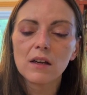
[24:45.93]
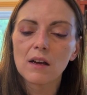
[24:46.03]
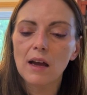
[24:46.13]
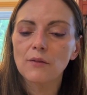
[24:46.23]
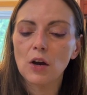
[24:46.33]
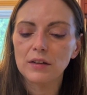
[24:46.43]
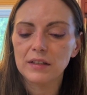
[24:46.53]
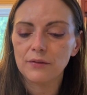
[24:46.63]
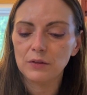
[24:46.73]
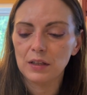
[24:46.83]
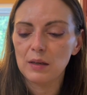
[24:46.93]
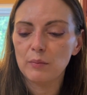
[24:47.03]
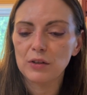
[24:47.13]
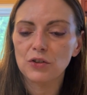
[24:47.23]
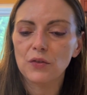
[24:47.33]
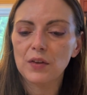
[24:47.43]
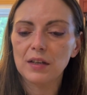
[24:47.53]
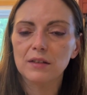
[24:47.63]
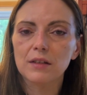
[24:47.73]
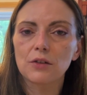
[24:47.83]
I've got definitely a bunch of
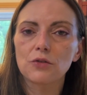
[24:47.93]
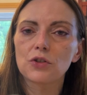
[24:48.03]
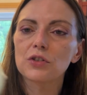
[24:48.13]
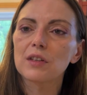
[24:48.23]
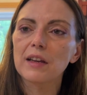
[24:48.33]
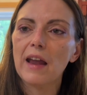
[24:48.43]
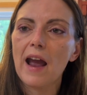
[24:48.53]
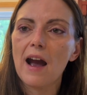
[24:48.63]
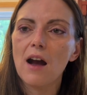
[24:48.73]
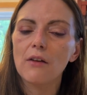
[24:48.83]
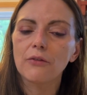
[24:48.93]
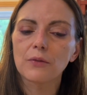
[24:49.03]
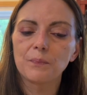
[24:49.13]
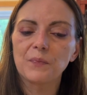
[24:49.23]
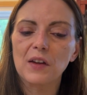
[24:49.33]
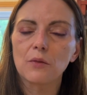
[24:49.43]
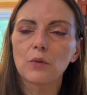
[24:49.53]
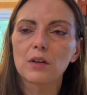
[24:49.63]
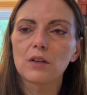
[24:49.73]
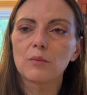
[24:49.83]
things that are just like half that
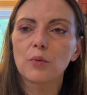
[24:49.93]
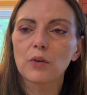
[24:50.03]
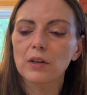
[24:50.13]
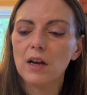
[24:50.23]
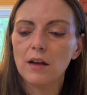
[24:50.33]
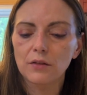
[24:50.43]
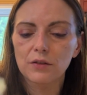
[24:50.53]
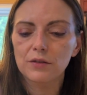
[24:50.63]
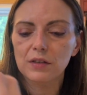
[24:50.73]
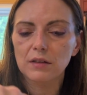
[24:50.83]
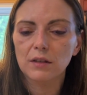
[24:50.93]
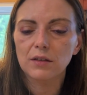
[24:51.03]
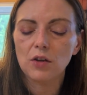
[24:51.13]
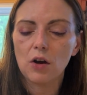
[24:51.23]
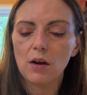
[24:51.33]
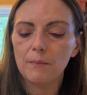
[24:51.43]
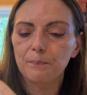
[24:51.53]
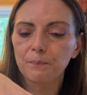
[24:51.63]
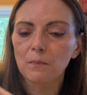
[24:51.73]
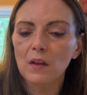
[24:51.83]
will put colors in the top
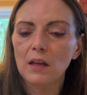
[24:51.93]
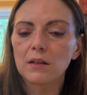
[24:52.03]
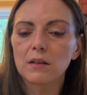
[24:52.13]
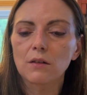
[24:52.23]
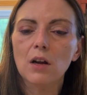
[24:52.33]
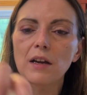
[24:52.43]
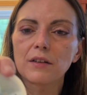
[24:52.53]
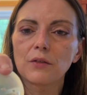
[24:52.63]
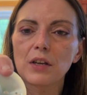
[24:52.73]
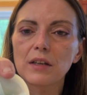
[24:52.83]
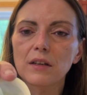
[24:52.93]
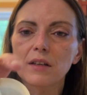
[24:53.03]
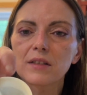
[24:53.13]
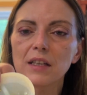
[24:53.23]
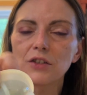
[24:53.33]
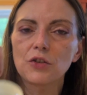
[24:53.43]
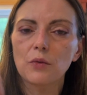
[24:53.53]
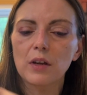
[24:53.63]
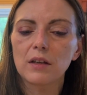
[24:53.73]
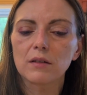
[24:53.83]
and it'll kind of like
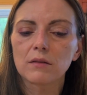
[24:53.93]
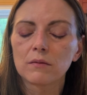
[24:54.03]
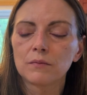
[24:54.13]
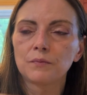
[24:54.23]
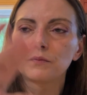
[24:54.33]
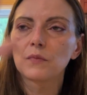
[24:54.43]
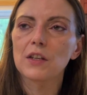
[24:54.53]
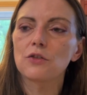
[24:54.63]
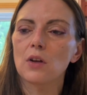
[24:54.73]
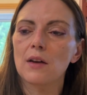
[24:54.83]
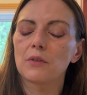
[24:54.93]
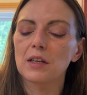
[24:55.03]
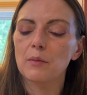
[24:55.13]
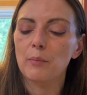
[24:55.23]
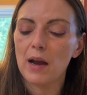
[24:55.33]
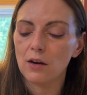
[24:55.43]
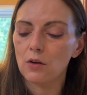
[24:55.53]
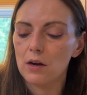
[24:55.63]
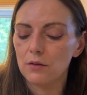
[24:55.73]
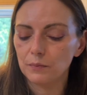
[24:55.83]
accentuate then you'll have like a
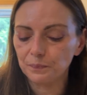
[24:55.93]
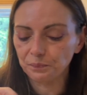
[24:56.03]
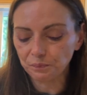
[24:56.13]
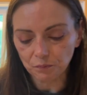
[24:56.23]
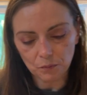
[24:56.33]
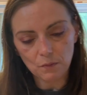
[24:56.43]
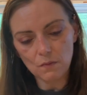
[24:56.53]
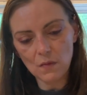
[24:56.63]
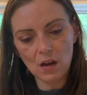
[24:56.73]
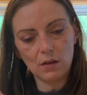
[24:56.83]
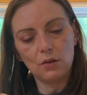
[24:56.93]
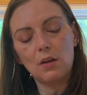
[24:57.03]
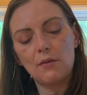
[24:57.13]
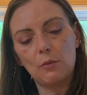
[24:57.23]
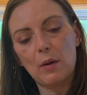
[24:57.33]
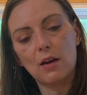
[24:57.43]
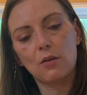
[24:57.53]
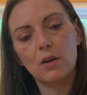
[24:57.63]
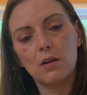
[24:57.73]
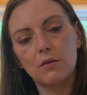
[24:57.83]
background. You'll have a
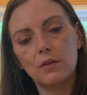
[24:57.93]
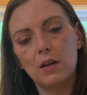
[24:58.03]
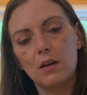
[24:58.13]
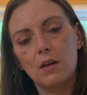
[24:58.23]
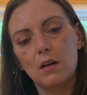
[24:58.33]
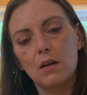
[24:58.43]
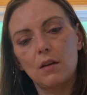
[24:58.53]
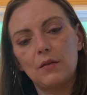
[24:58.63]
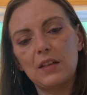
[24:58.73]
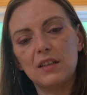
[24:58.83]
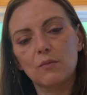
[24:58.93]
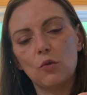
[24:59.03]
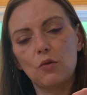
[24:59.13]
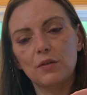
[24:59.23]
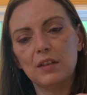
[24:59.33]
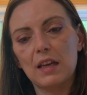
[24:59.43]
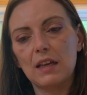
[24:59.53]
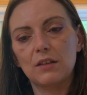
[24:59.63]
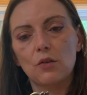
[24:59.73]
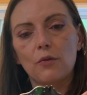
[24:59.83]
background. These molds,
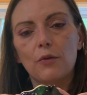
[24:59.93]
again, don't